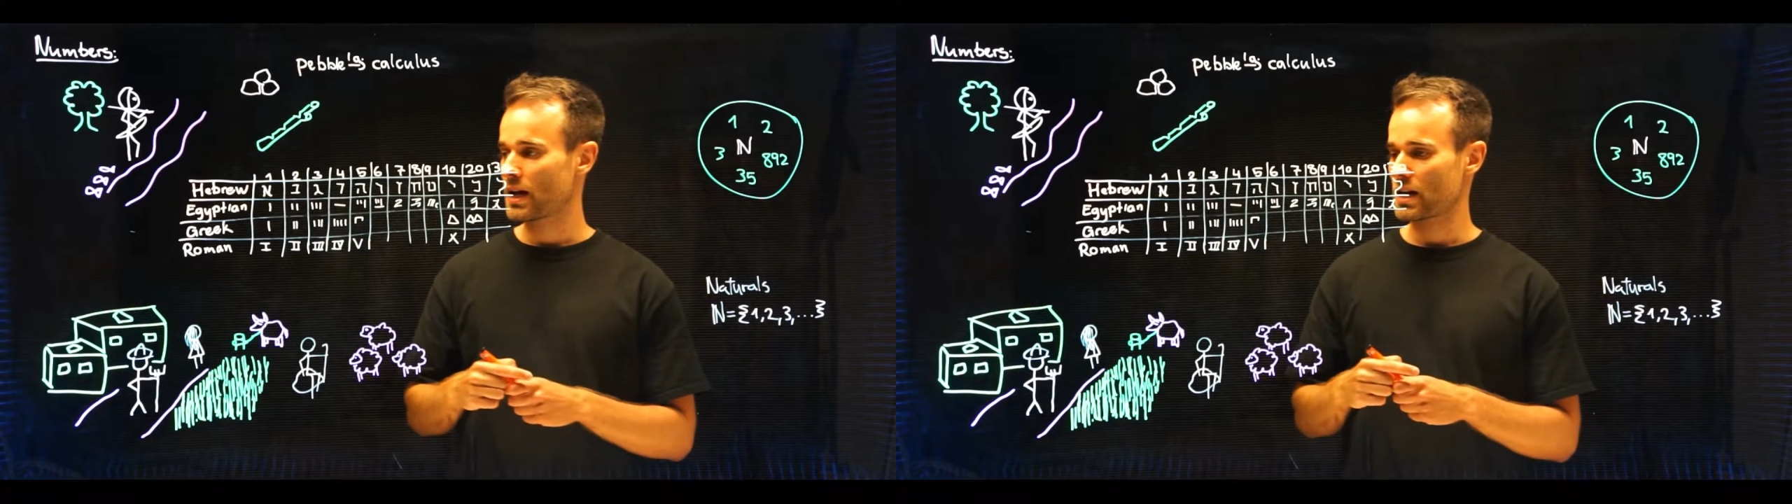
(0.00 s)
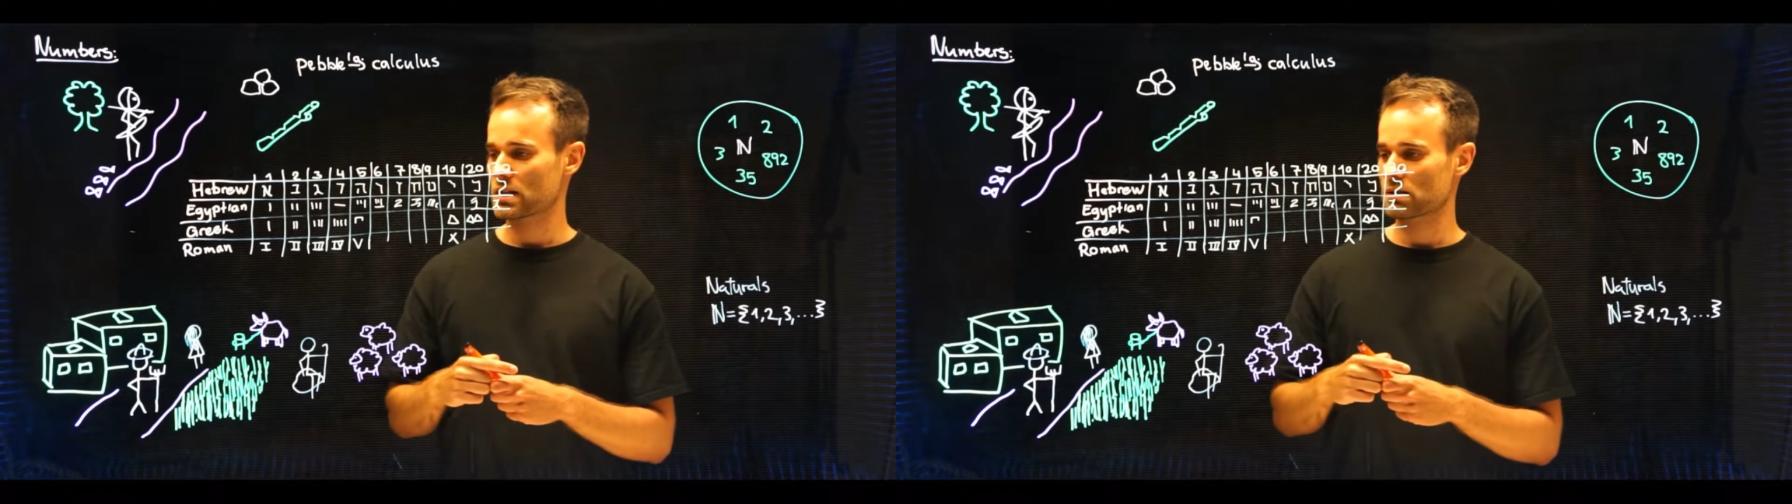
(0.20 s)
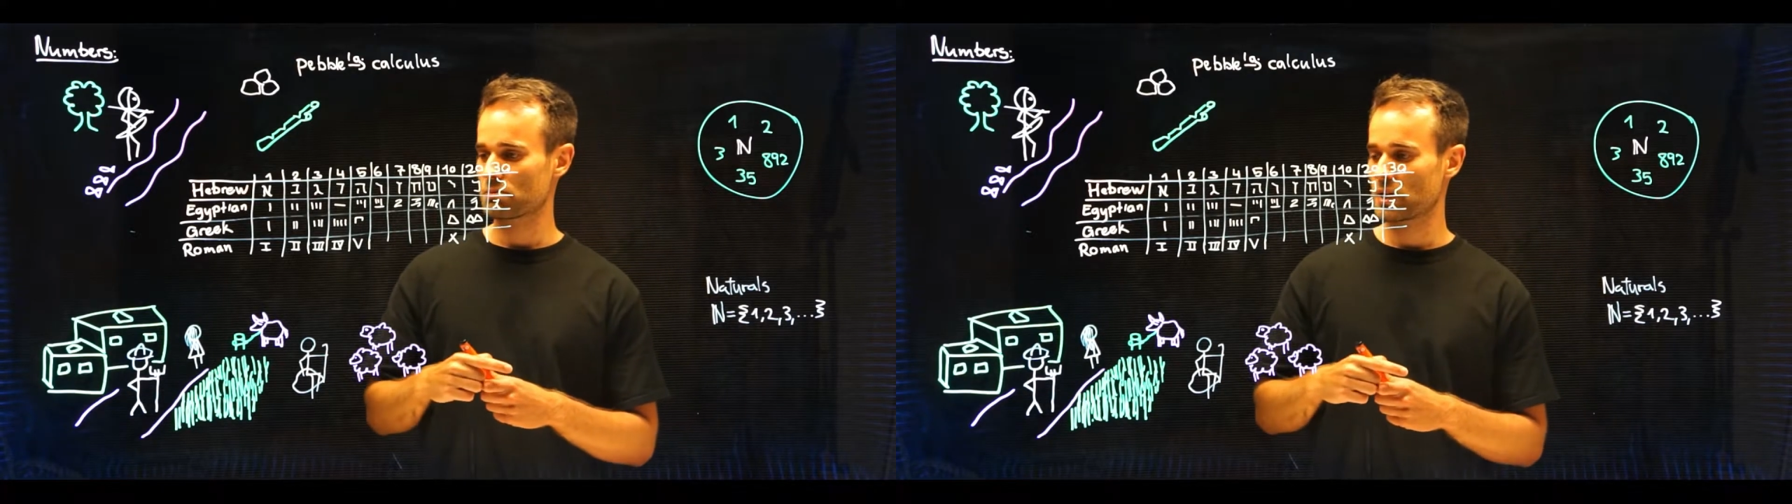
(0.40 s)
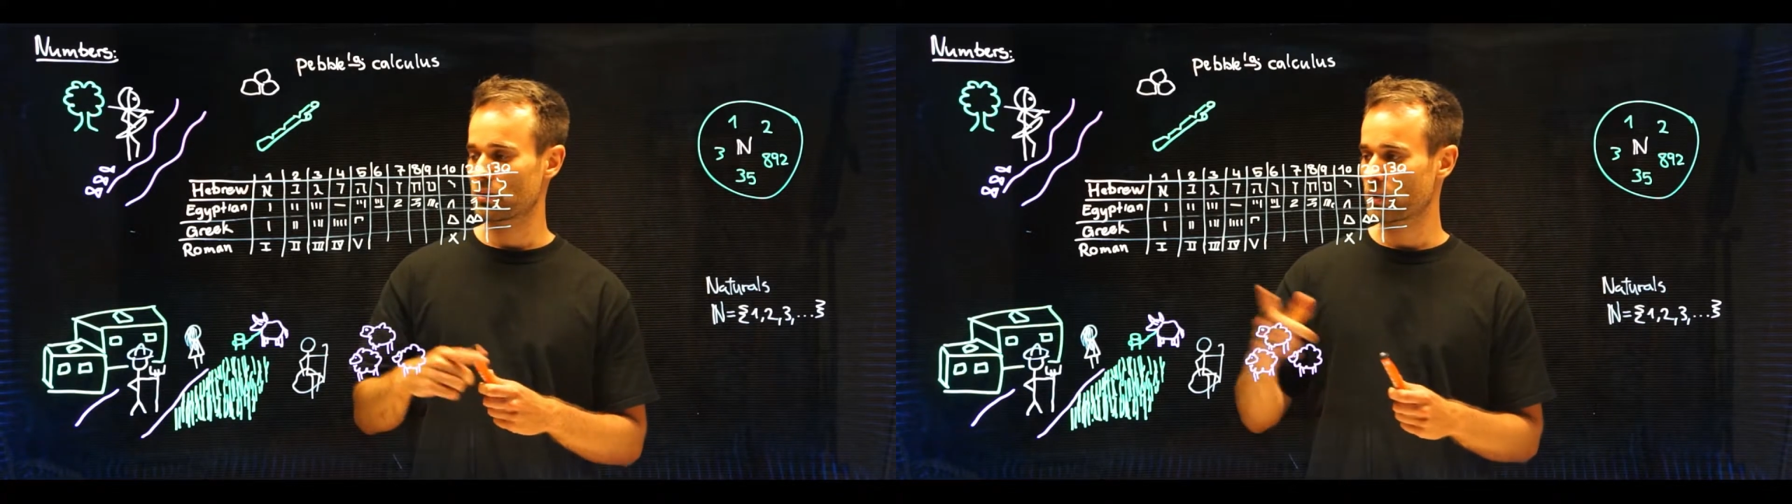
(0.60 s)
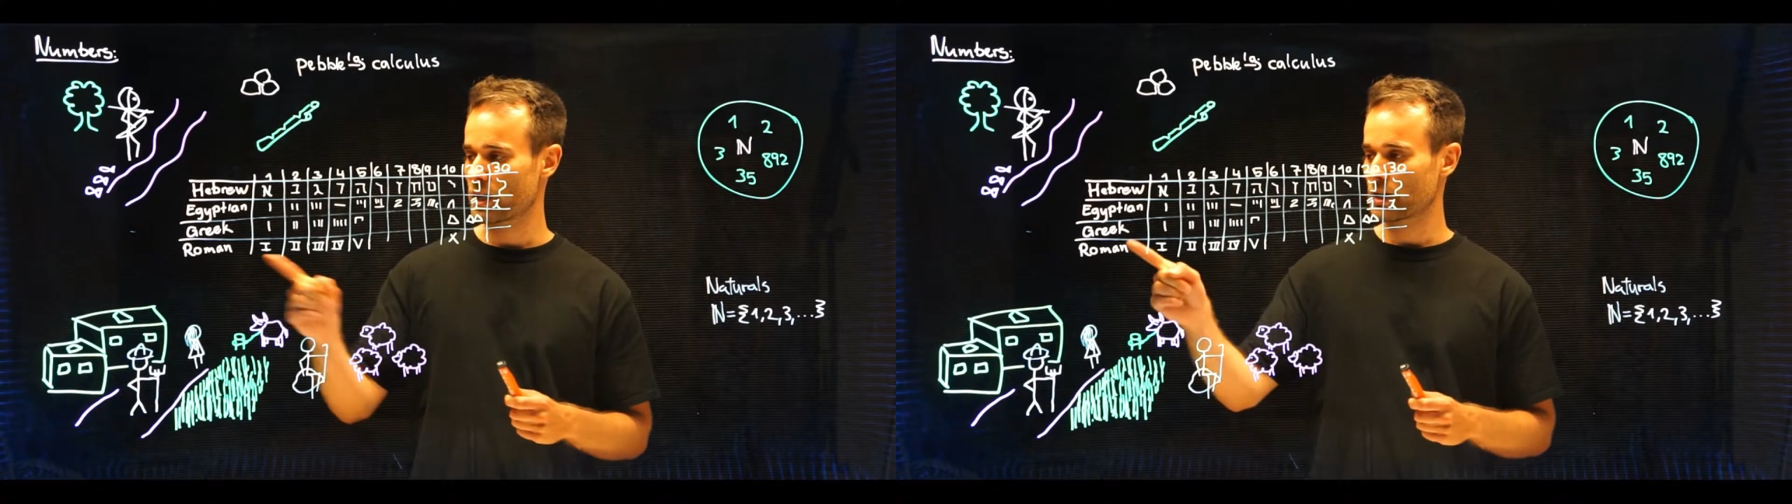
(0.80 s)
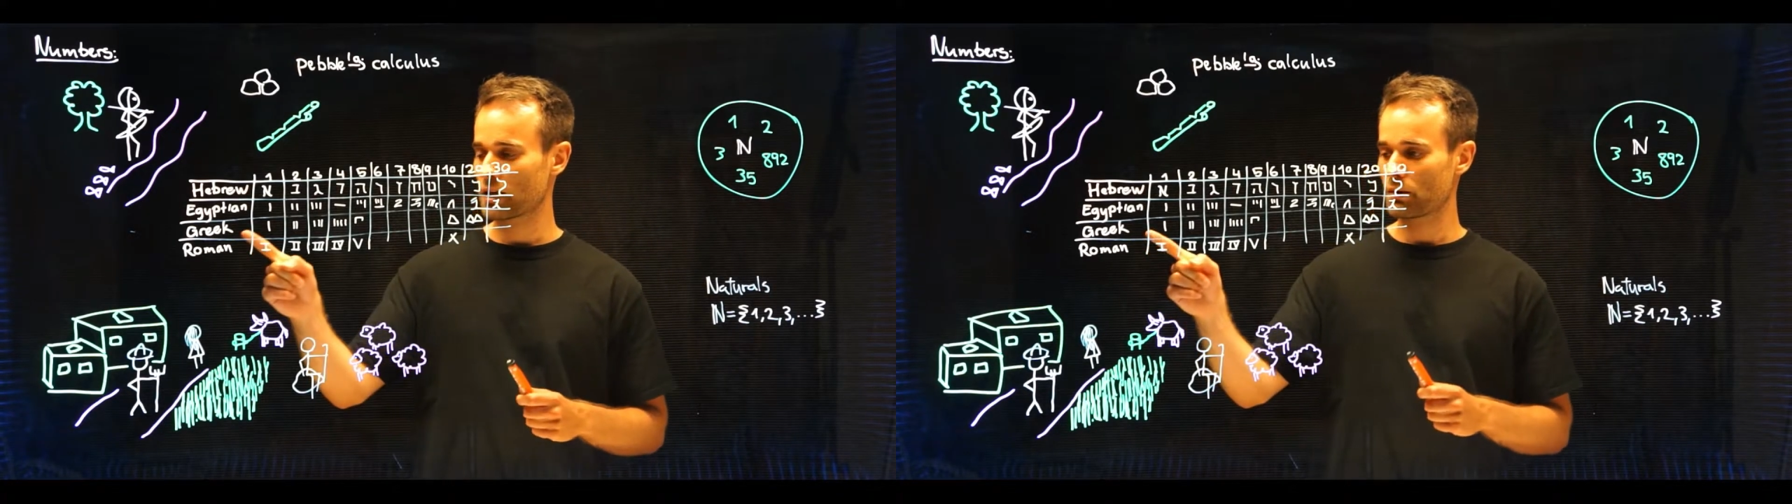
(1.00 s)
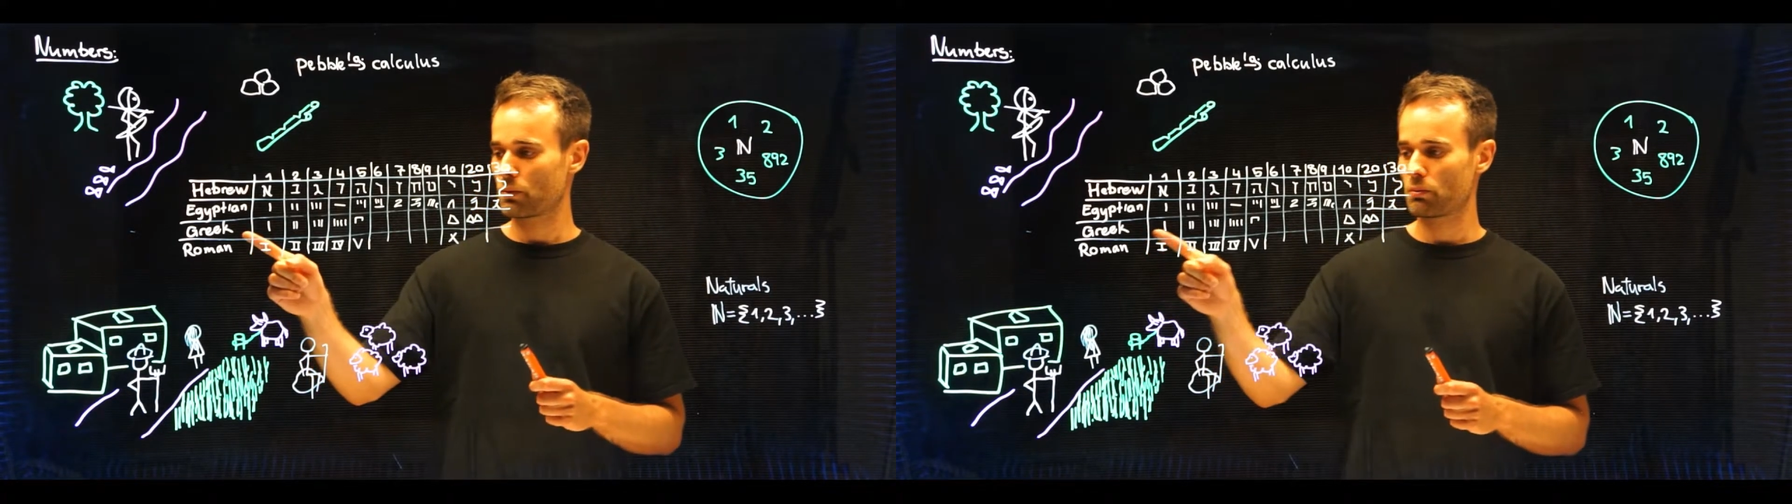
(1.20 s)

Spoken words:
as being written